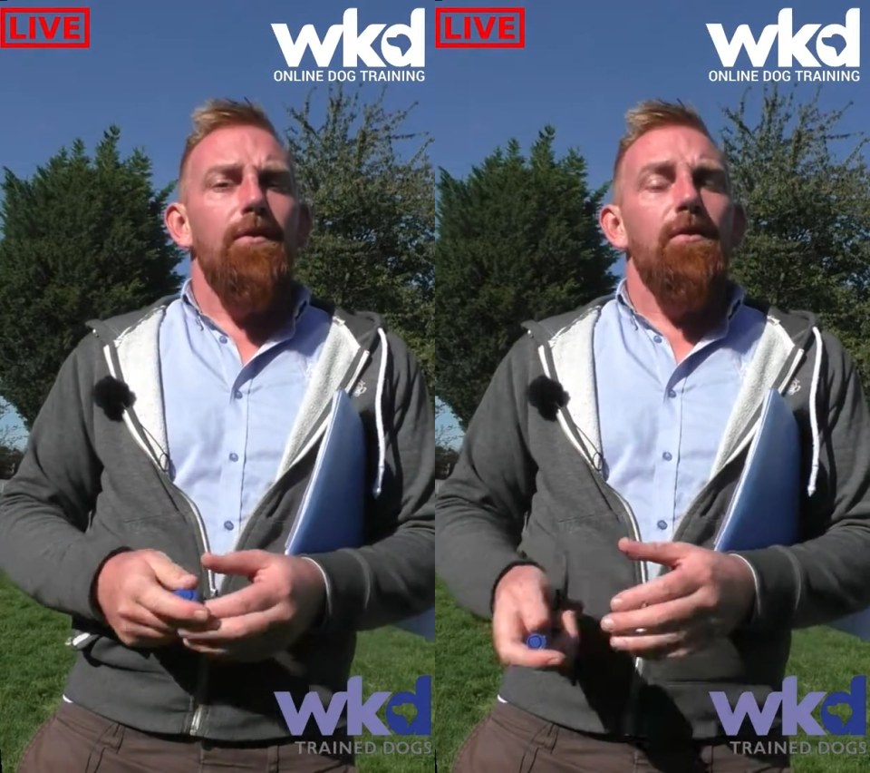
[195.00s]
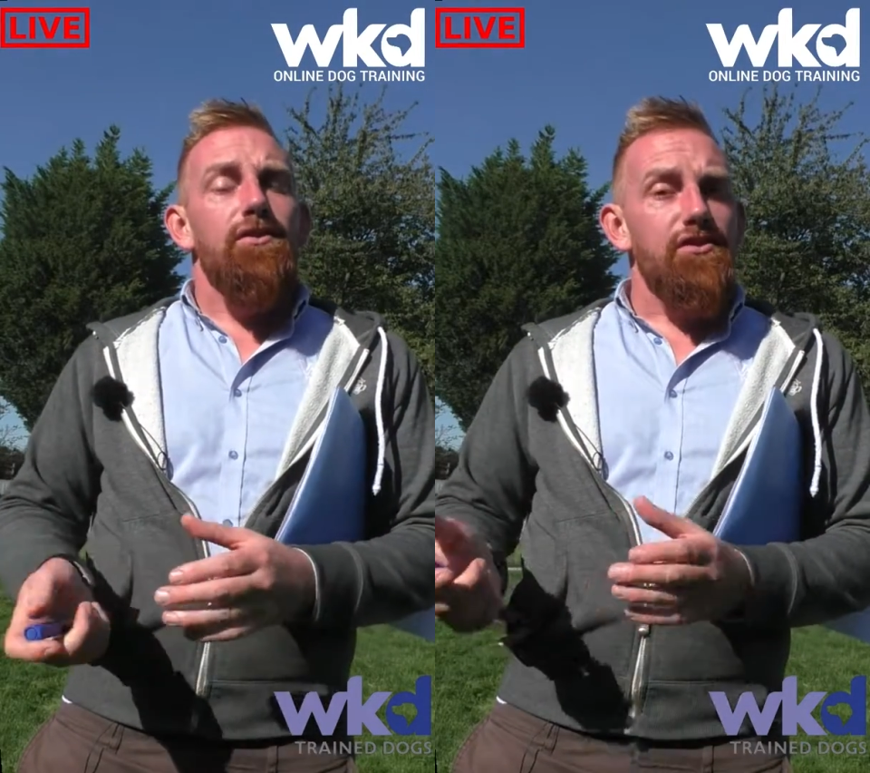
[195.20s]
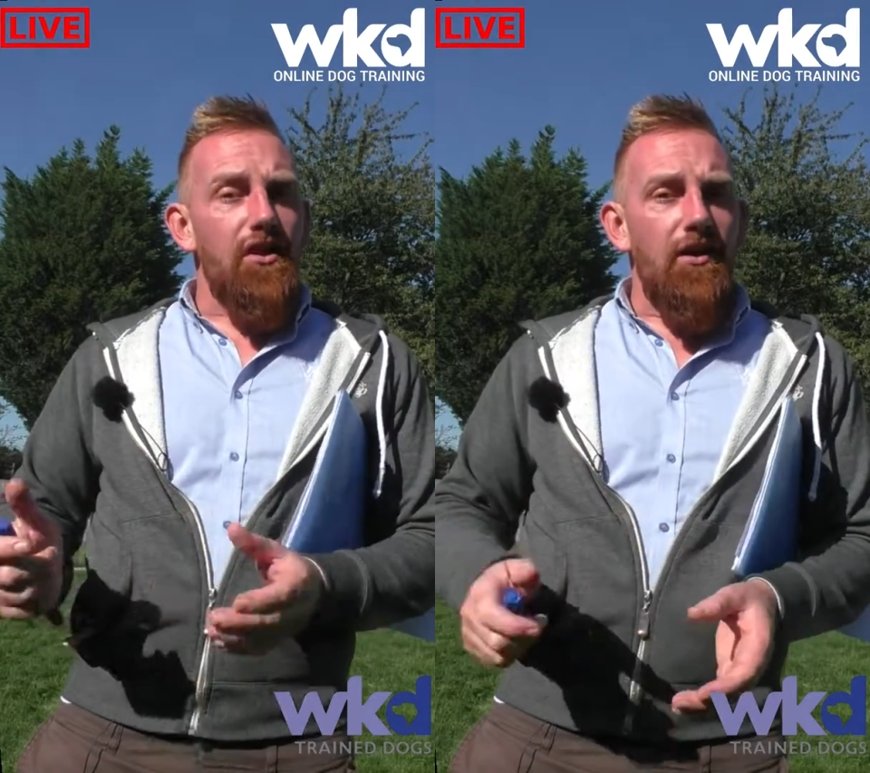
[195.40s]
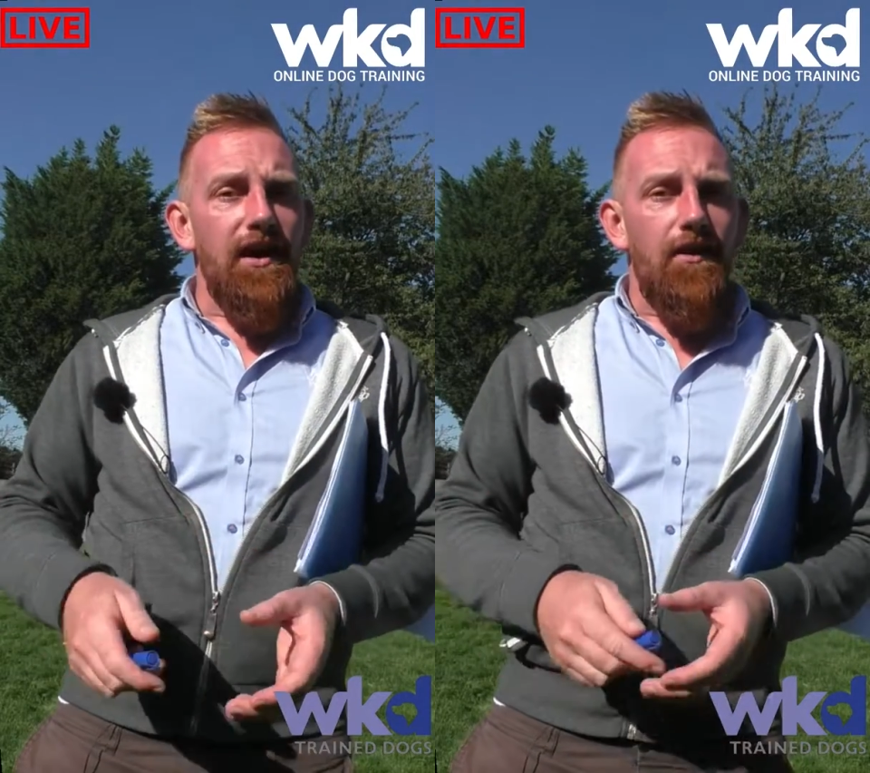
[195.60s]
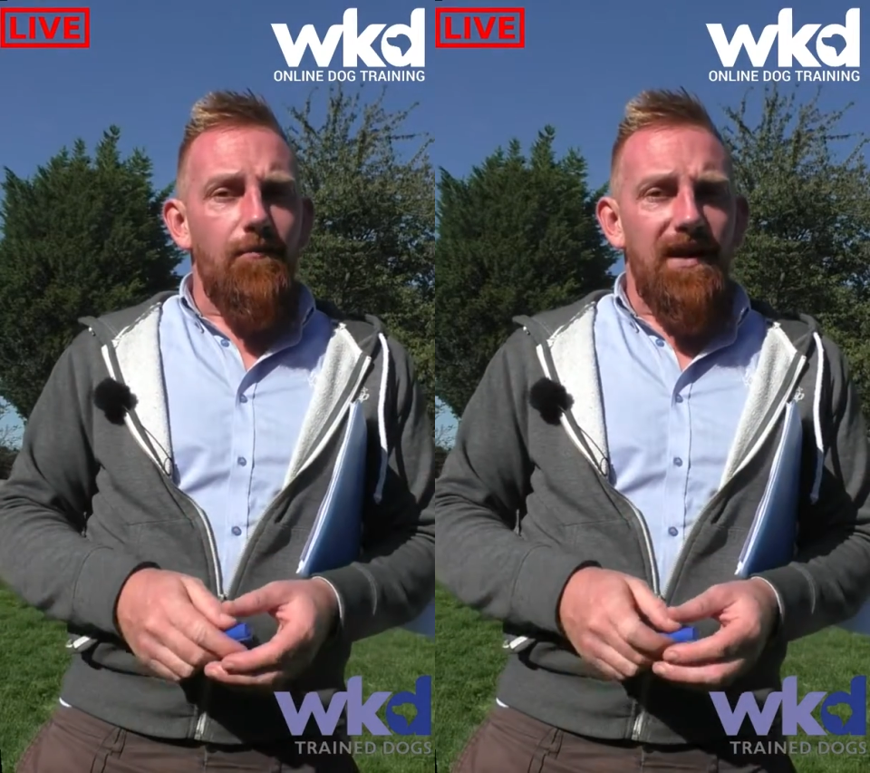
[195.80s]

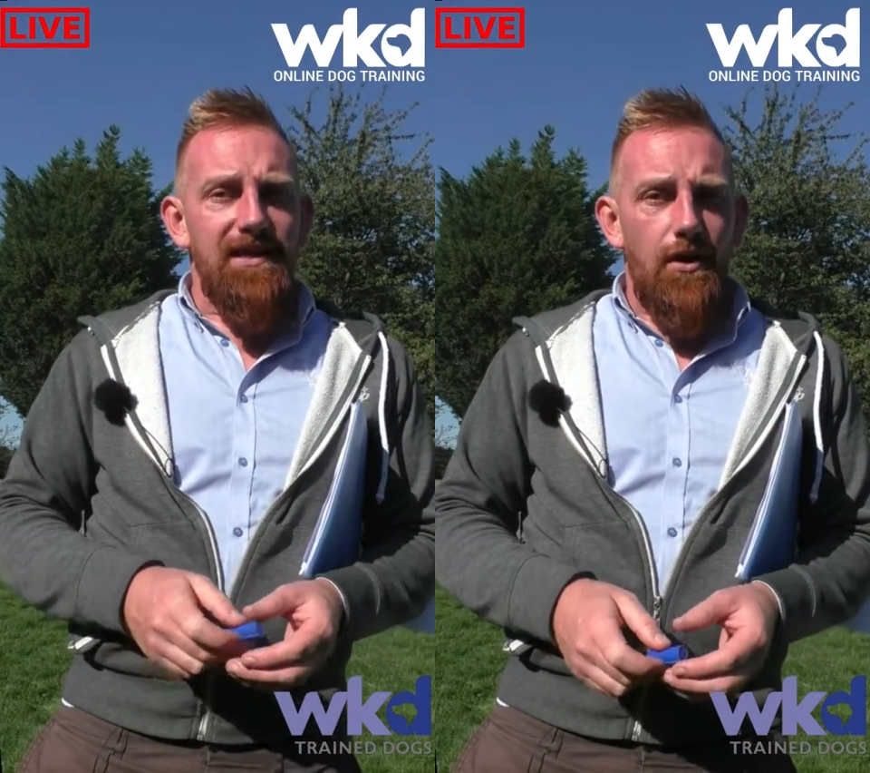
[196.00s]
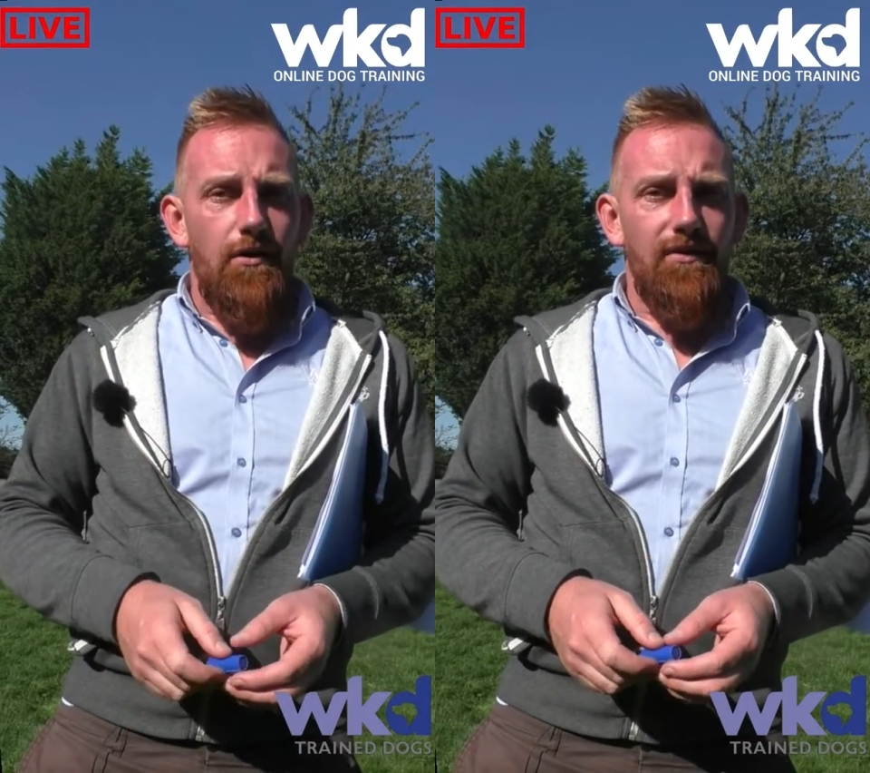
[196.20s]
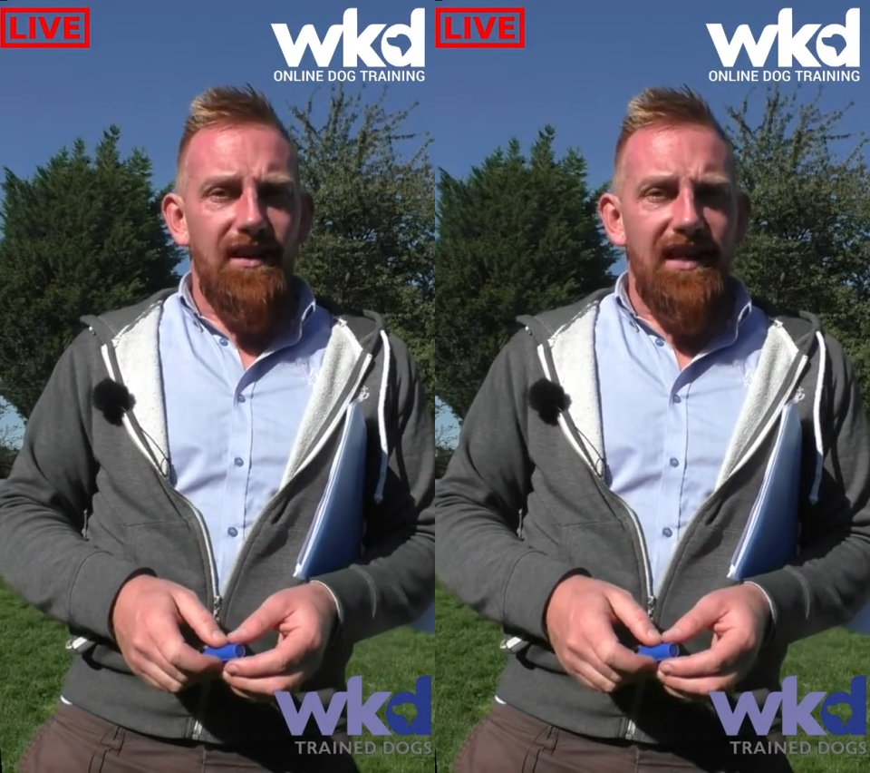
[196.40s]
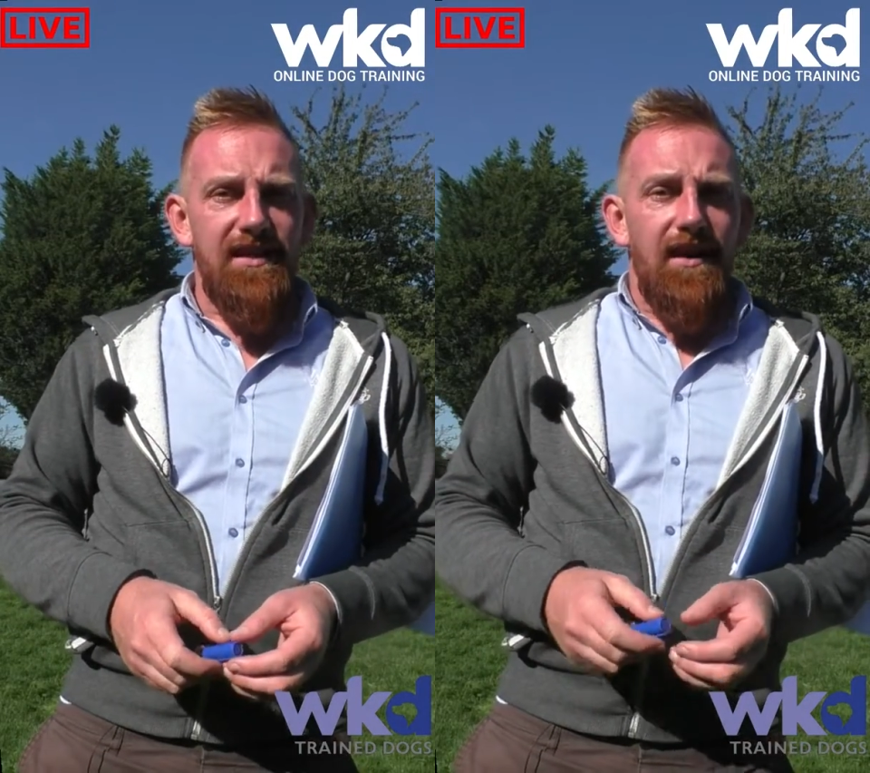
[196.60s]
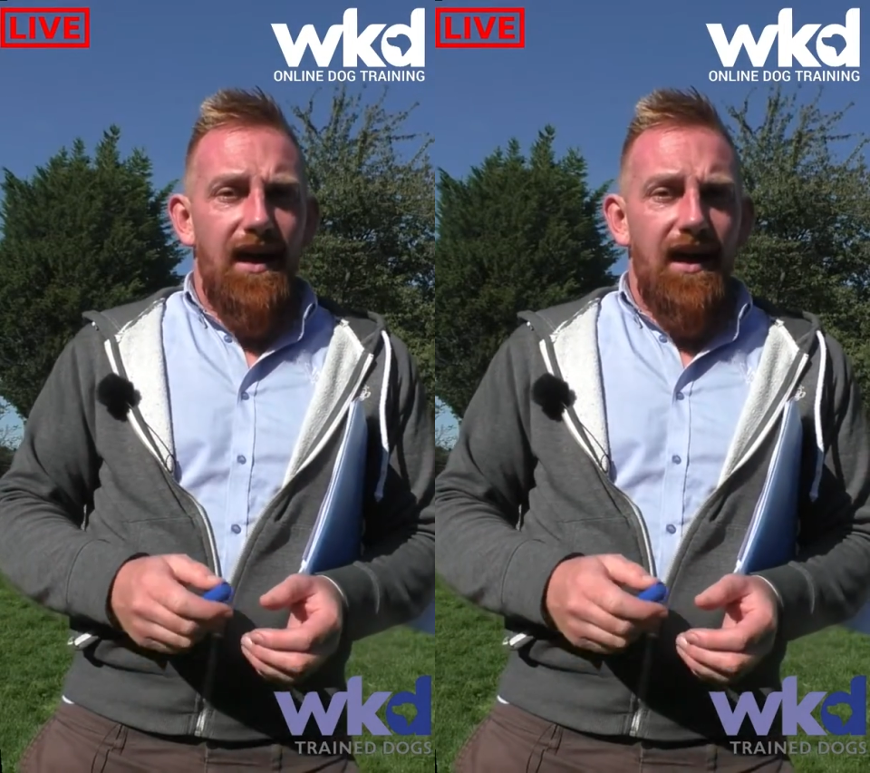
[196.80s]
starting off when it's on lead